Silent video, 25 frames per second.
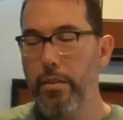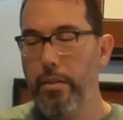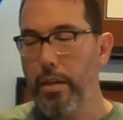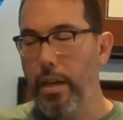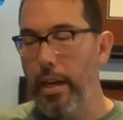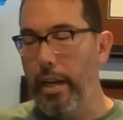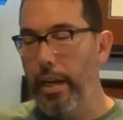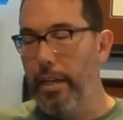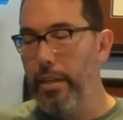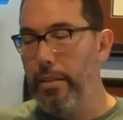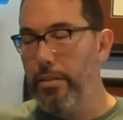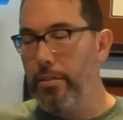
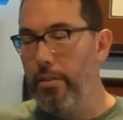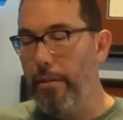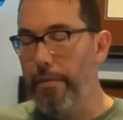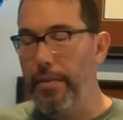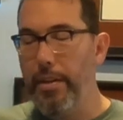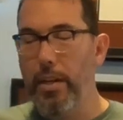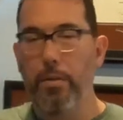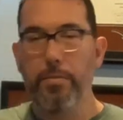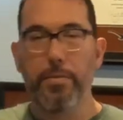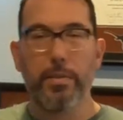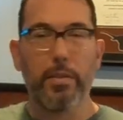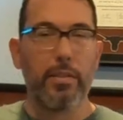Okay, so if
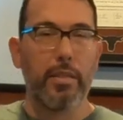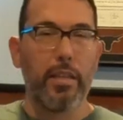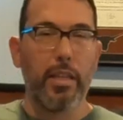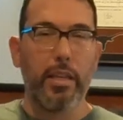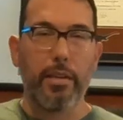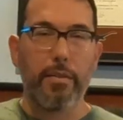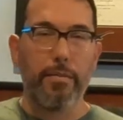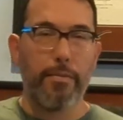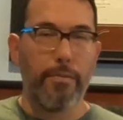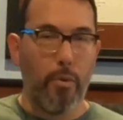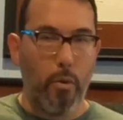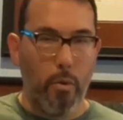it helps you
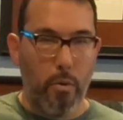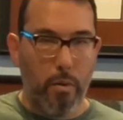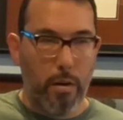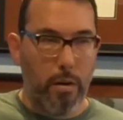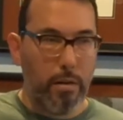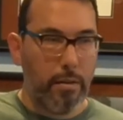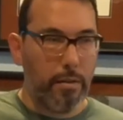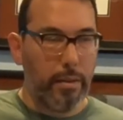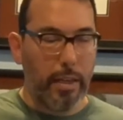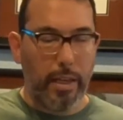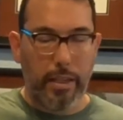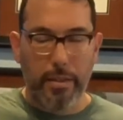think
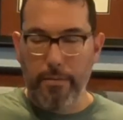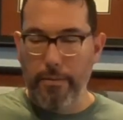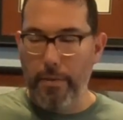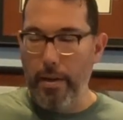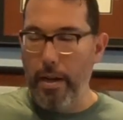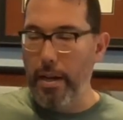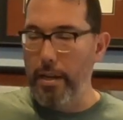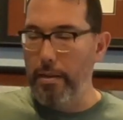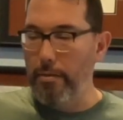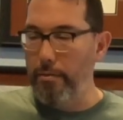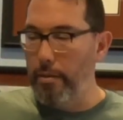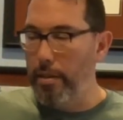4, that's
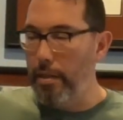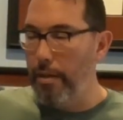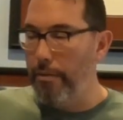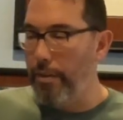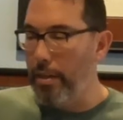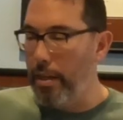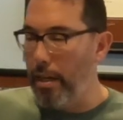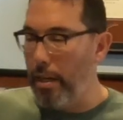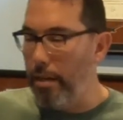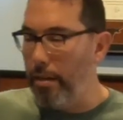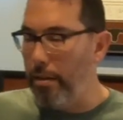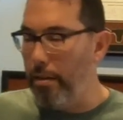fine. Whatever
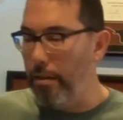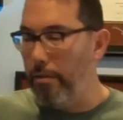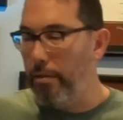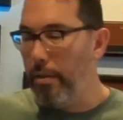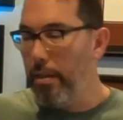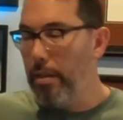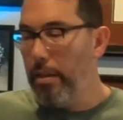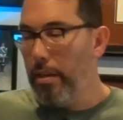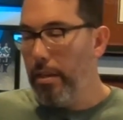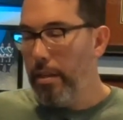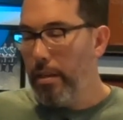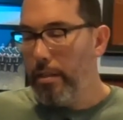you got to do.
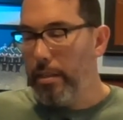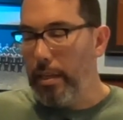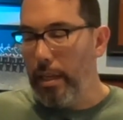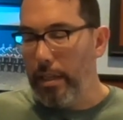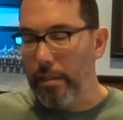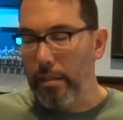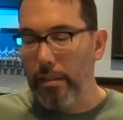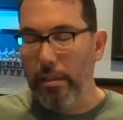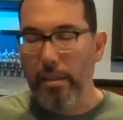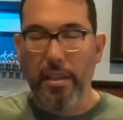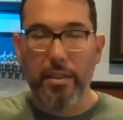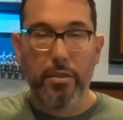
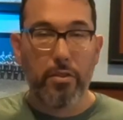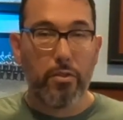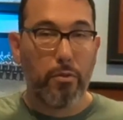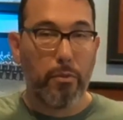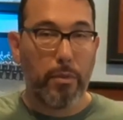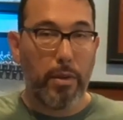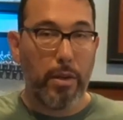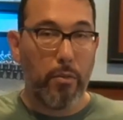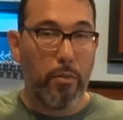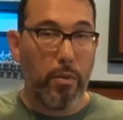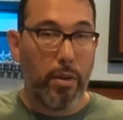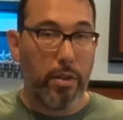Technically it's
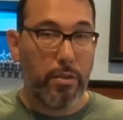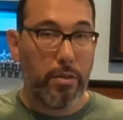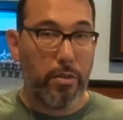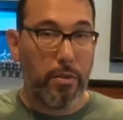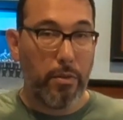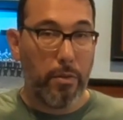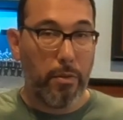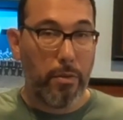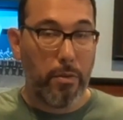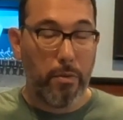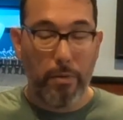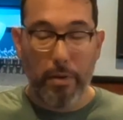3, 1,
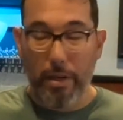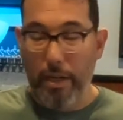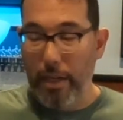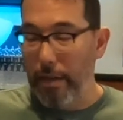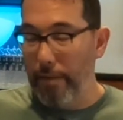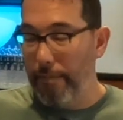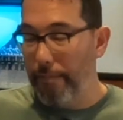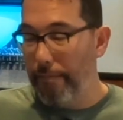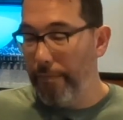2, 3.